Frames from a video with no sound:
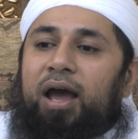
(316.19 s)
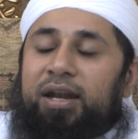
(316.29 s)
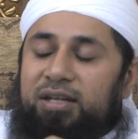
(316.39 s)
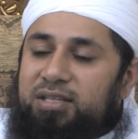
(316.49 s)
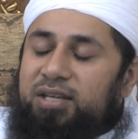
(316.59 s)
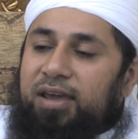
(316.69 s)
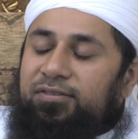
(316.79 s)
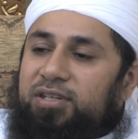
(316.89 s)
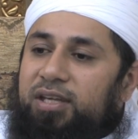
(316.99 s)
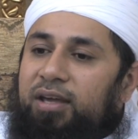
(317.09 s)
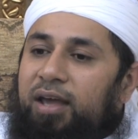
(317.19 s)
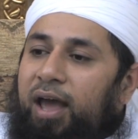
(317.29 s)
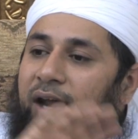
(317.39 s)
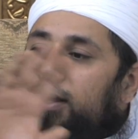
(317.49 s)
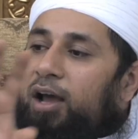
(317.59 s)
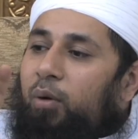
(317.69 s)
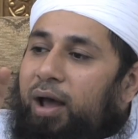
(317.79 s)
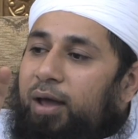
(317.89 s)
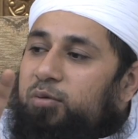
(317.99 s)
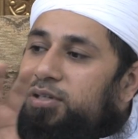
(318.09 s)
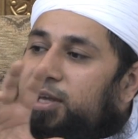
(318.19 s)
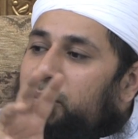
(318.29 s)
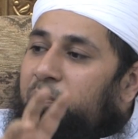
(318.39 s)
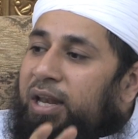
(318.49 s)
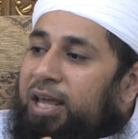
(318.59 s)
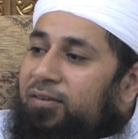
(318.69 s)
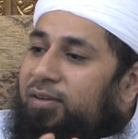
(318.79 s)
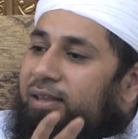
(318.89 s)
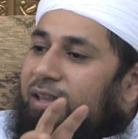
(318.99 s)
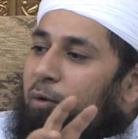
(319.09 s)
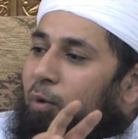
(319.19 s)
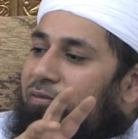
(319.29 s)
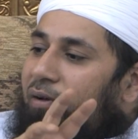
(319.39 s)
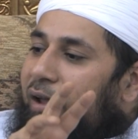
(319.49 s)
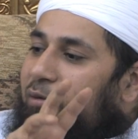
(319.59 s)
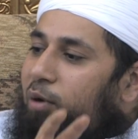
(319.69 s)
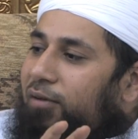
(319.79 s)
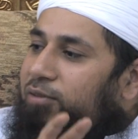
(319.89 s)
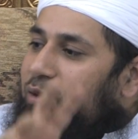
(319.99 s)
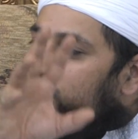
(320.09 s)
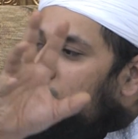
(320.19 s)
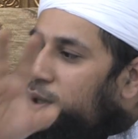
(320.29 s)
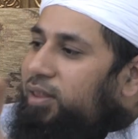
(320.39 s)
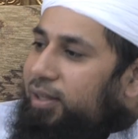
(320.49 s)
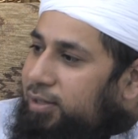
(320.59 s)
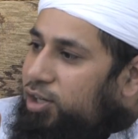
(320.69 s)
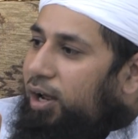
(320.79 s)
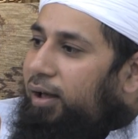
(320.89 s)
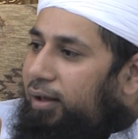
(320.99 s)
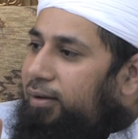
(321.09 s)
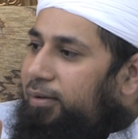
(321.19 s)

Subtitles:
and its safety and go out believing that they will find refuge with Dajjal.